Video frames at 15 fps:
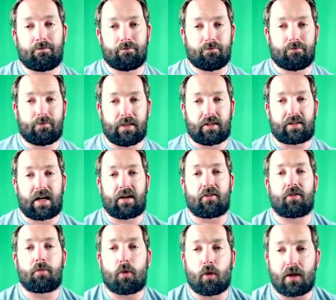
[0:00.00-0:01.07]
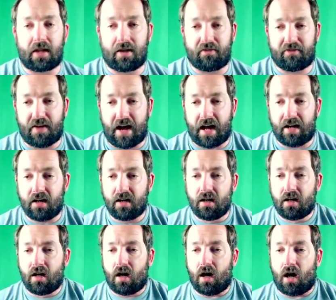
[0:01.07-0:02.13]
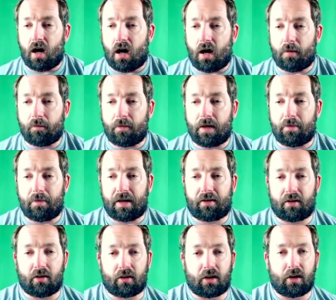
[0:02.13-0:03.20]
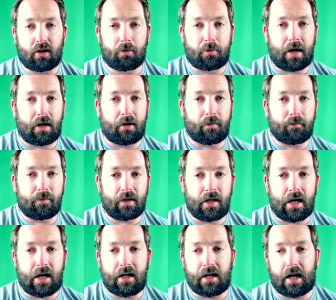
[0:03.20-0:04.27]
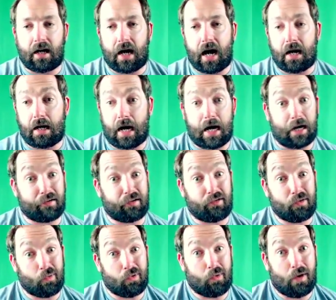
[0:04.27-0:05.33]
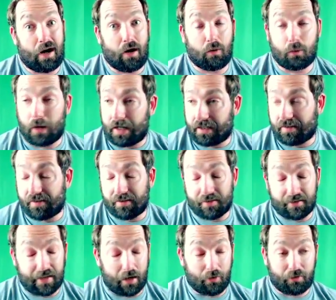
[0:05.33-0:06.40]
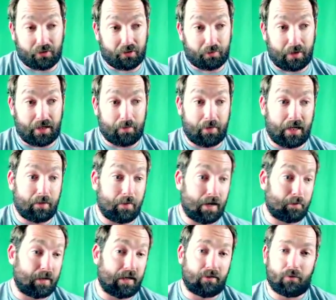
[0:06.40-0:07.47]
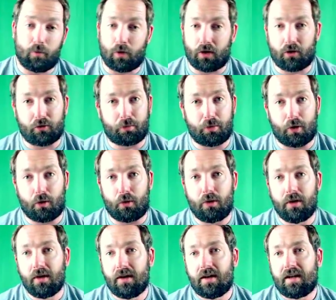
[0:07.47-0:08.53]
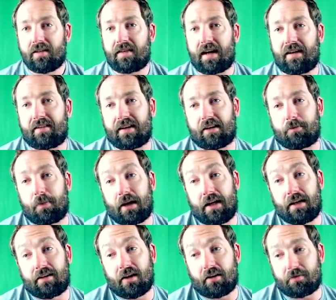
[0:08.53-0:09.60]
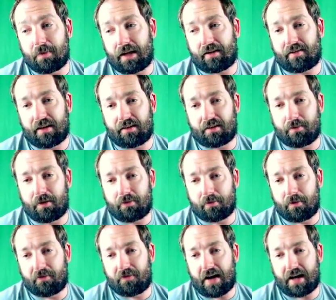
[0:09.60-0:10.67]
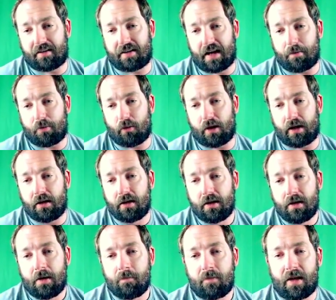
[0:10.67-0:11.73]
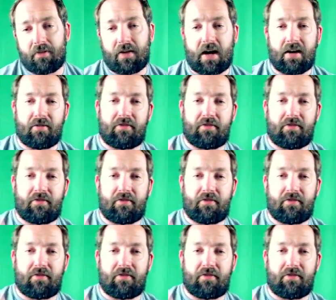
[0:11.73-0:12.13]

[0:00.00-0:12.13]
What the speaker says: is kind of supporting that fat, and makes it look a little better. And I actually don't know how right this is. It's how it was explained to me. It might be one of those bro science things, but it does make sense to me from a fat standpoint. If I have